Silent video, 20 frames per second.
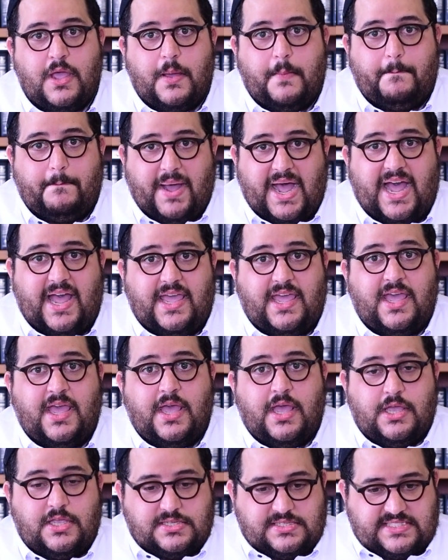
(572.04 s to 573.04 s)
by
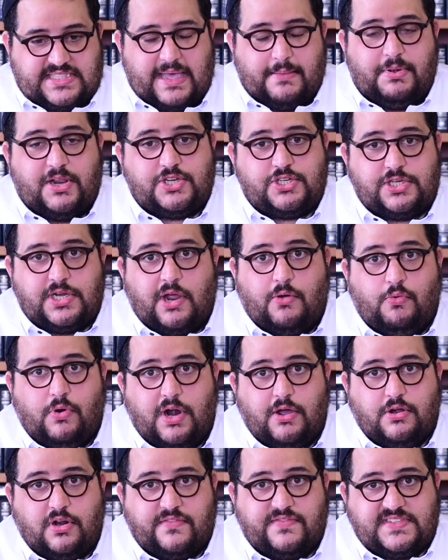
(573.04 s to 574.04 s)
establishing a
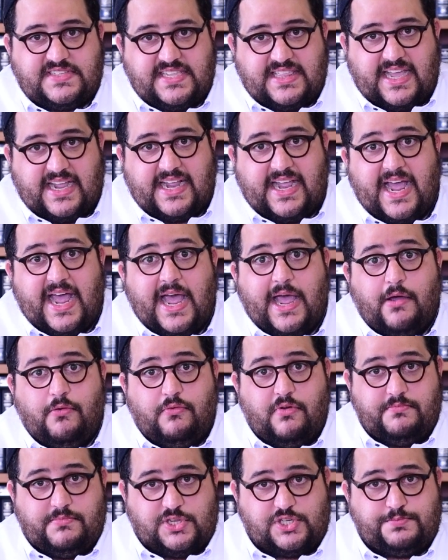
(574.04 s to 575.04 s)
world of tzedakah
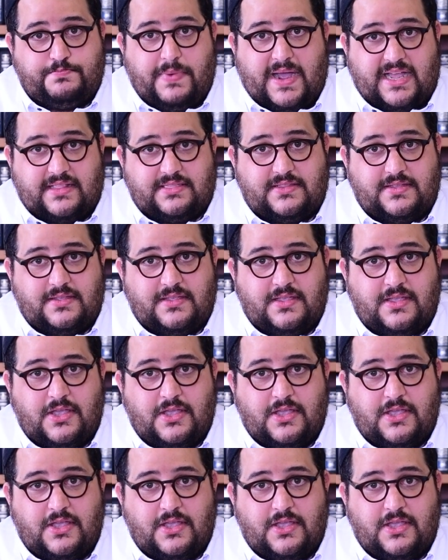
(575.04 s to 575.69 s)
or mishpat,